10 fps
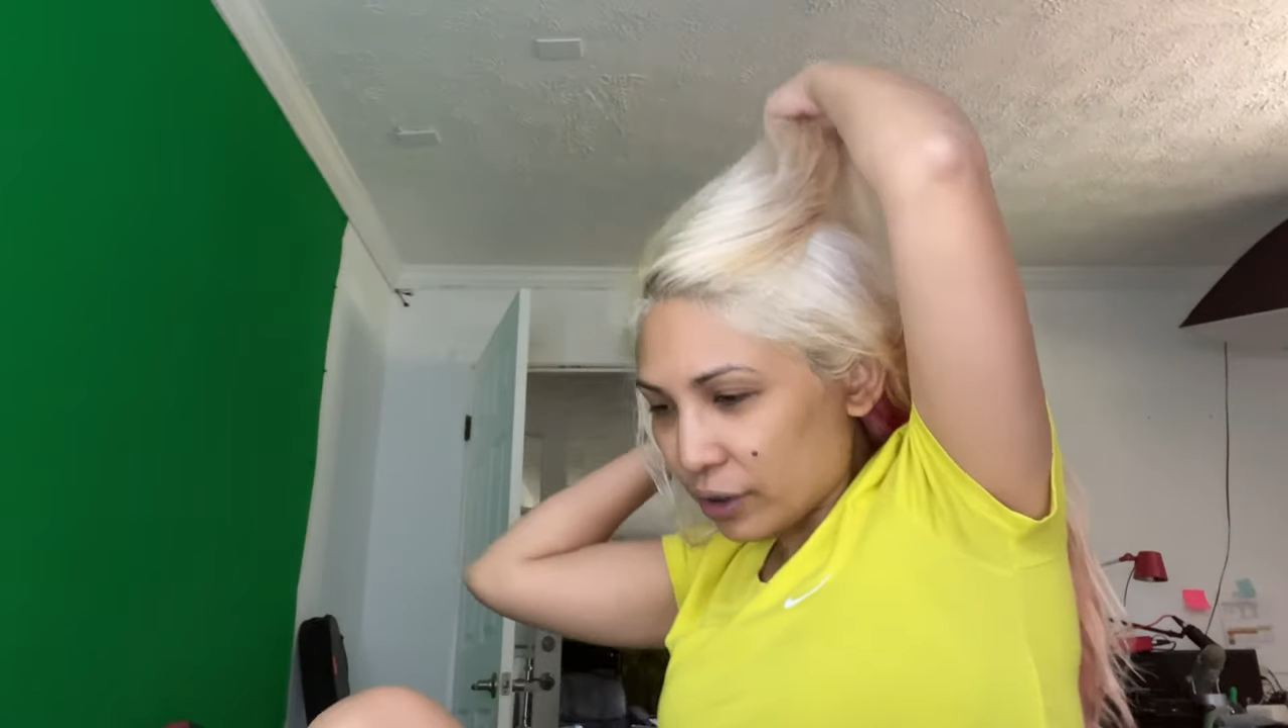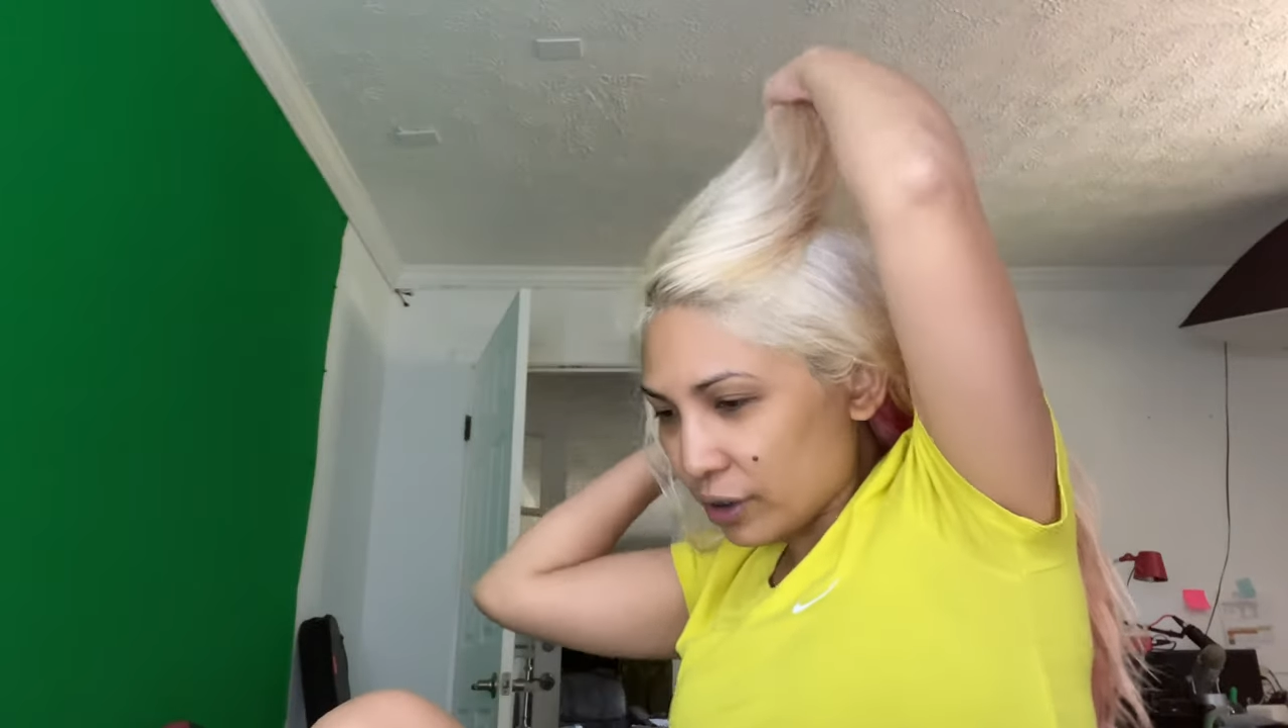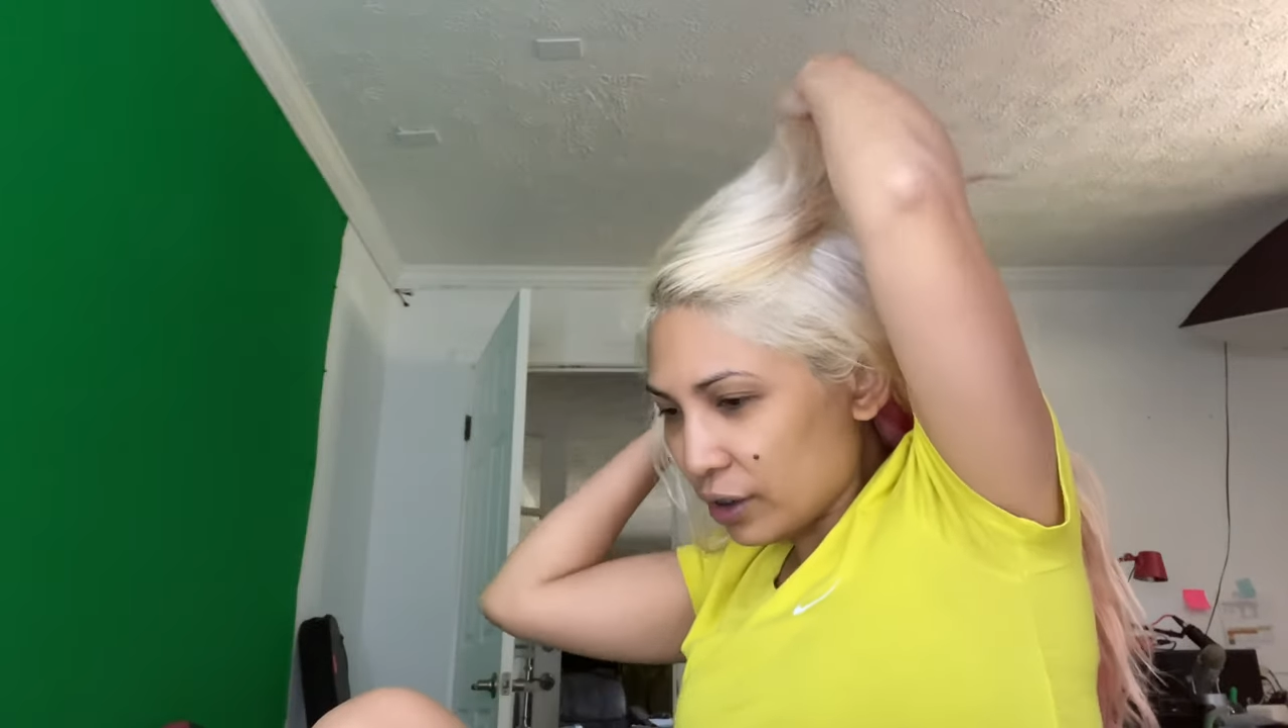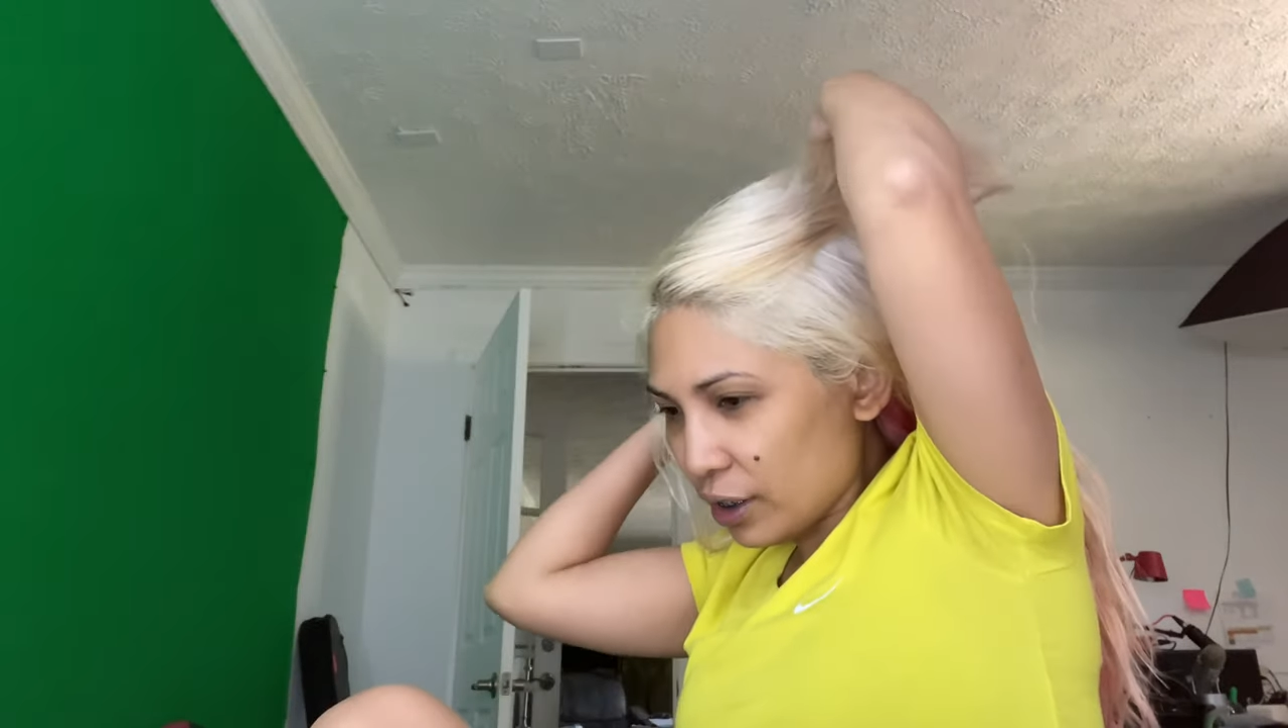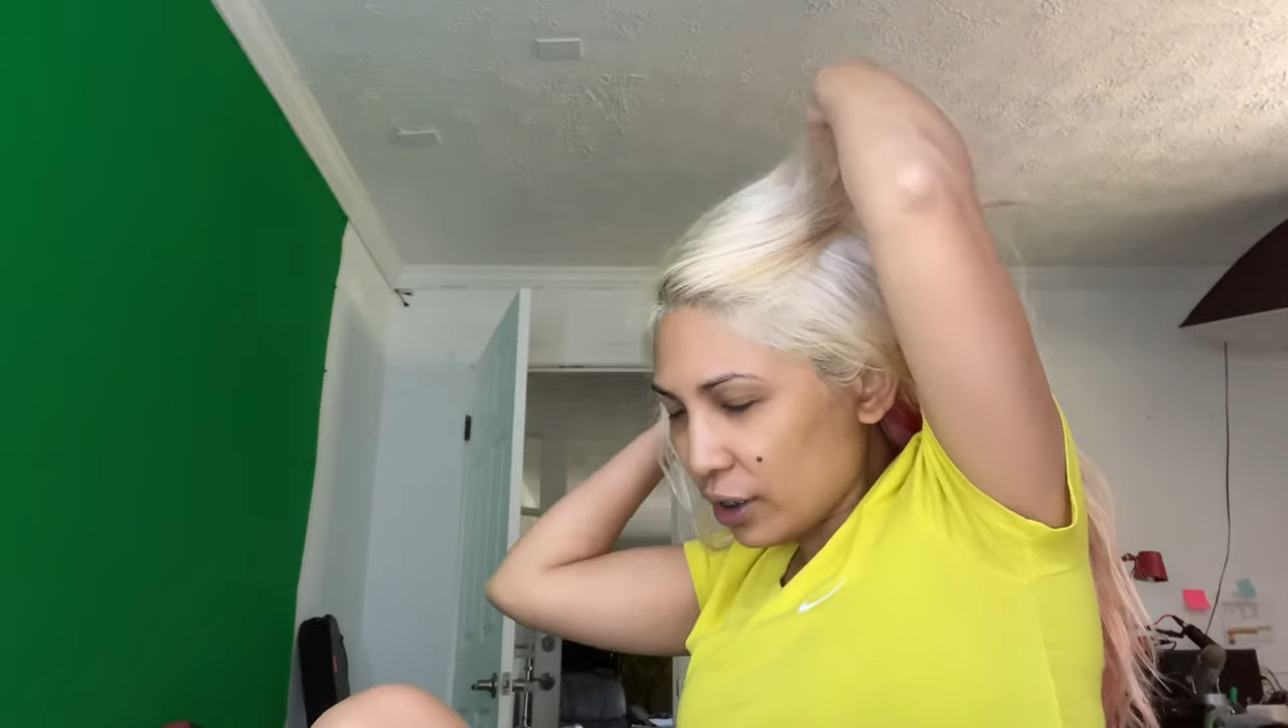
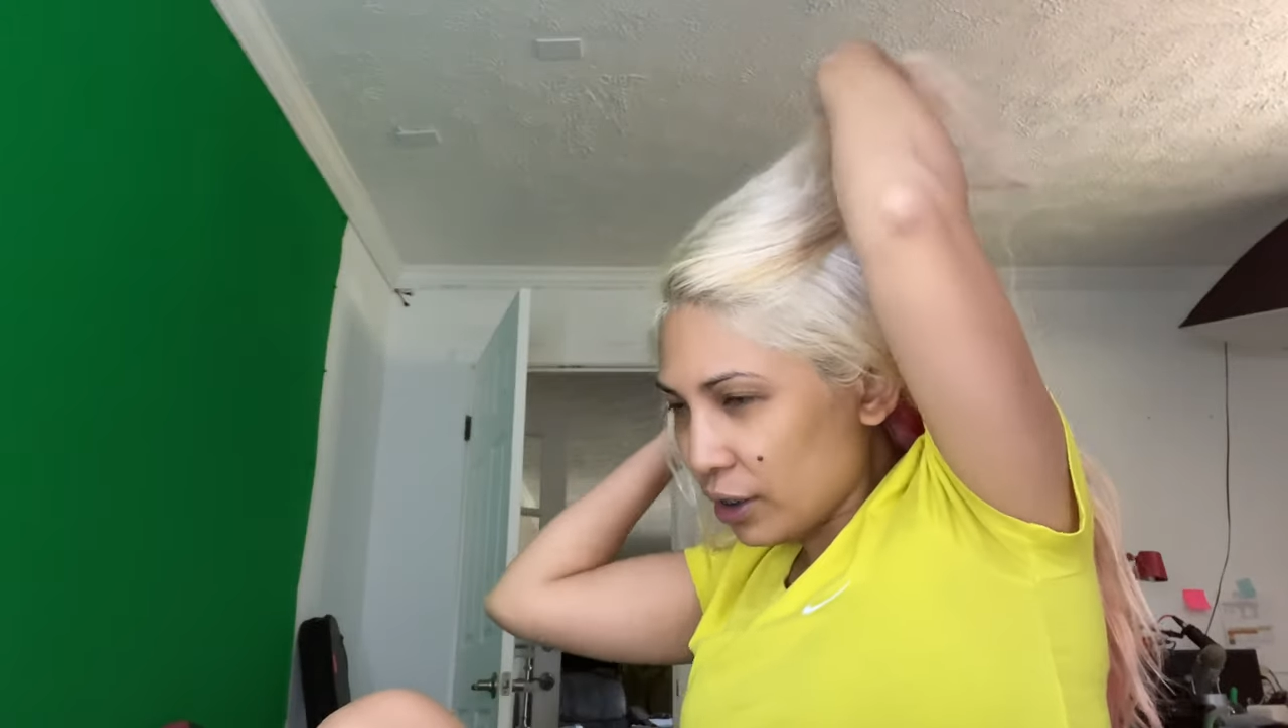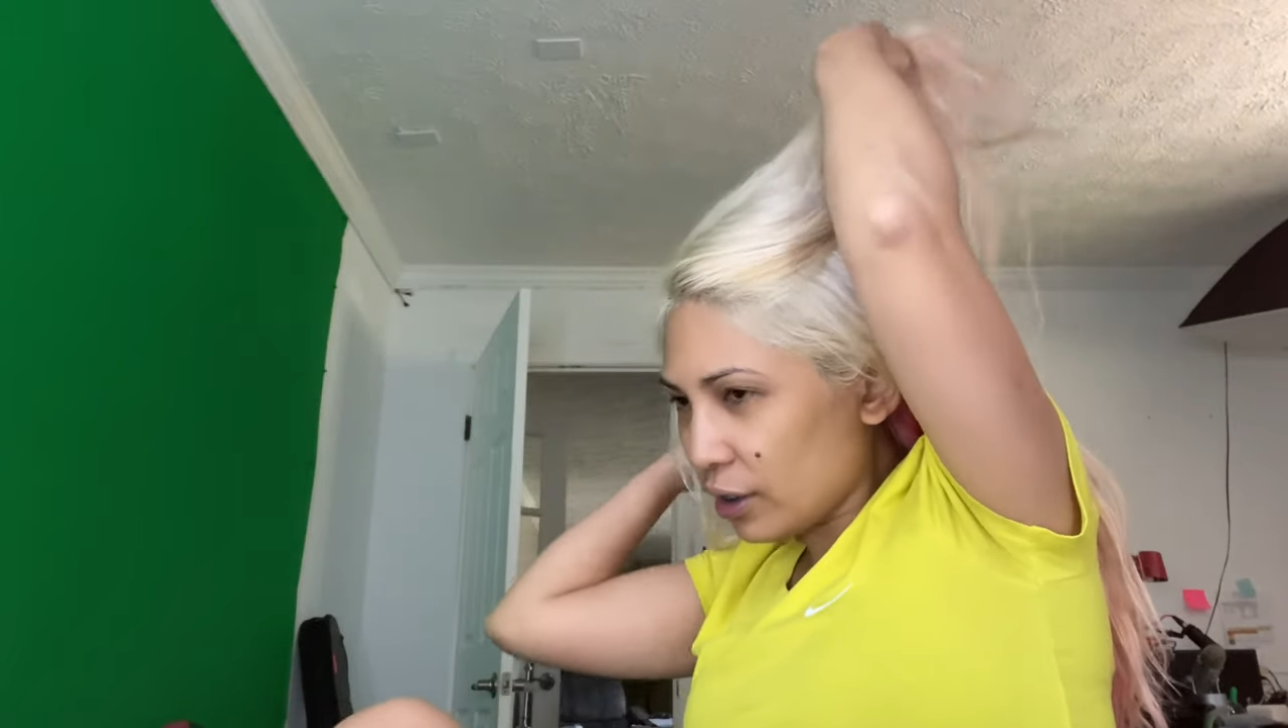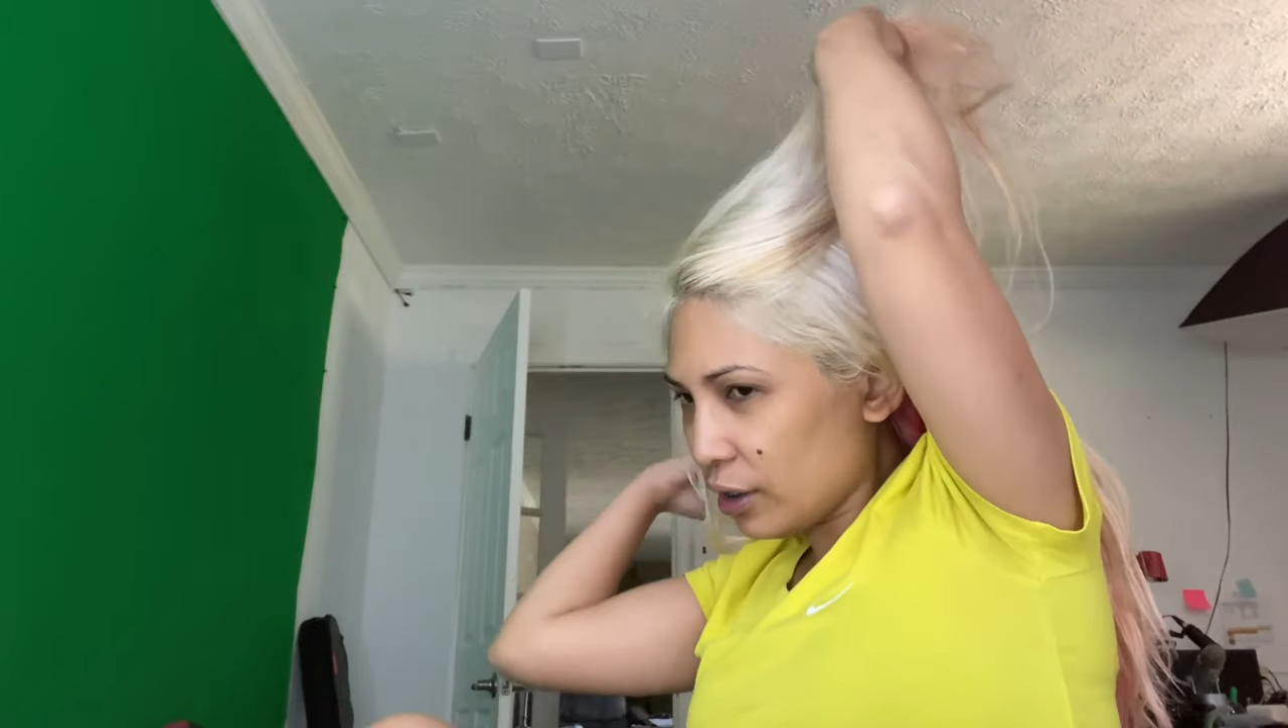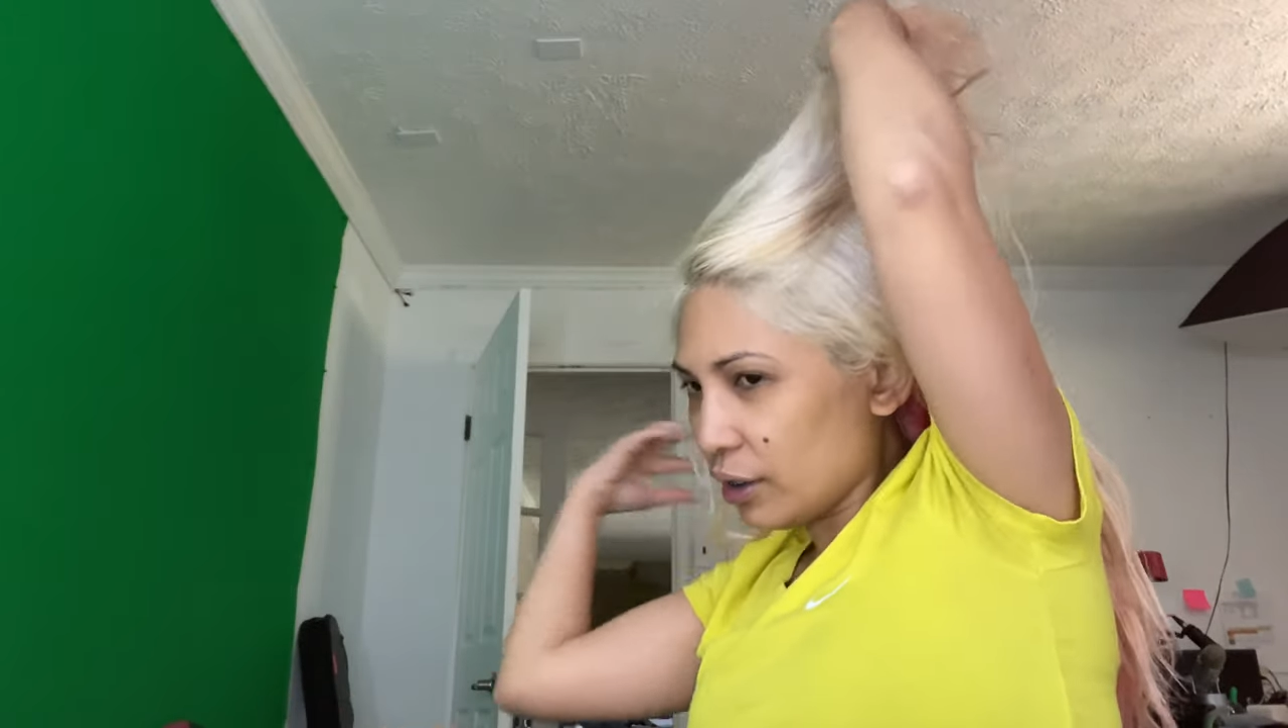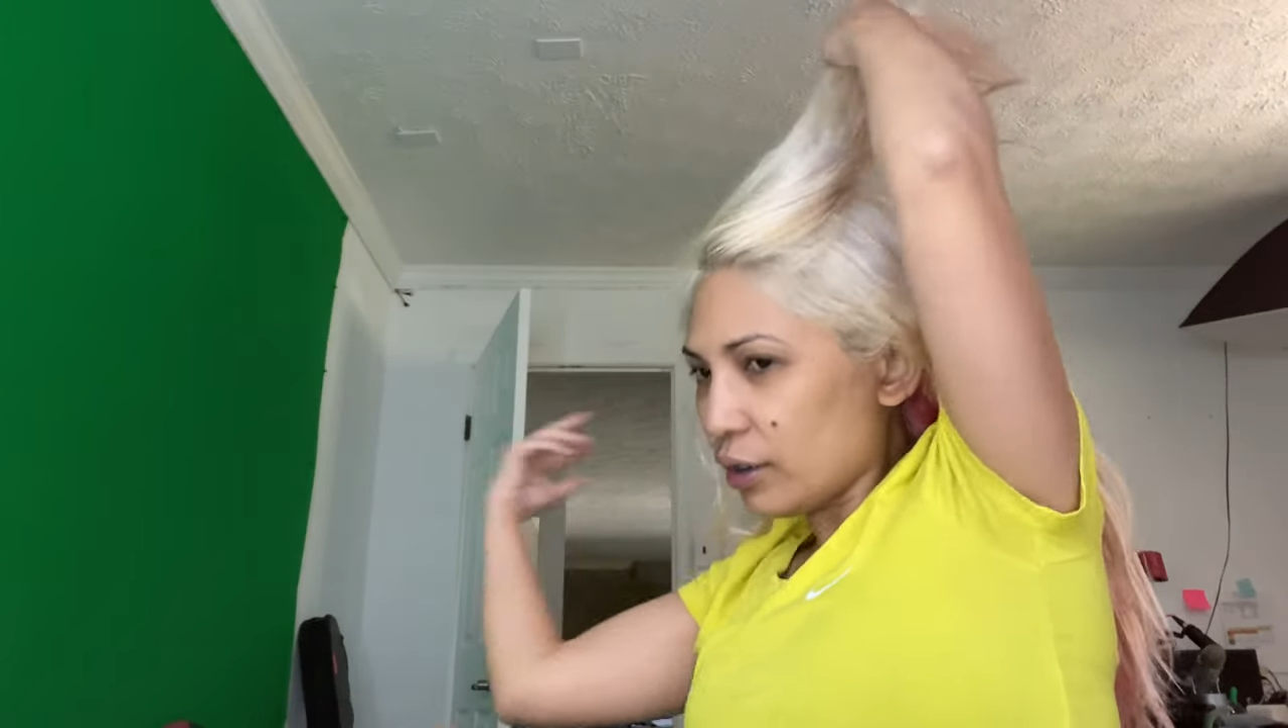
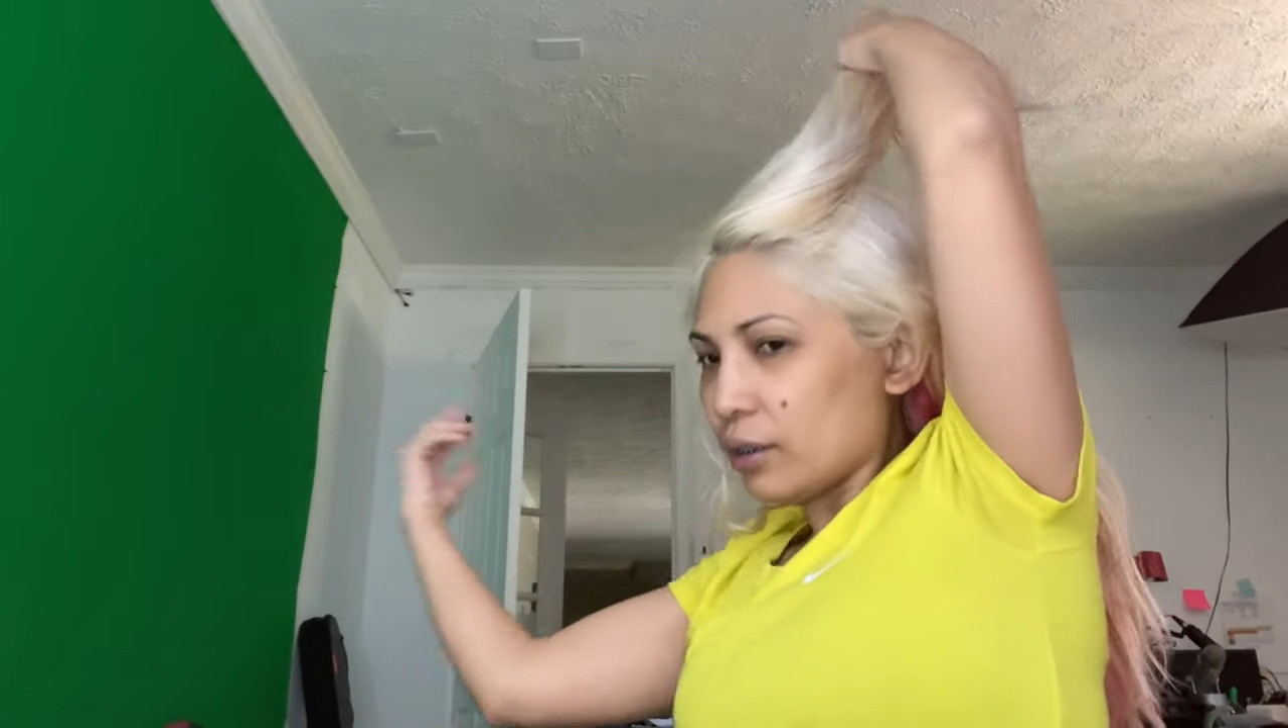see.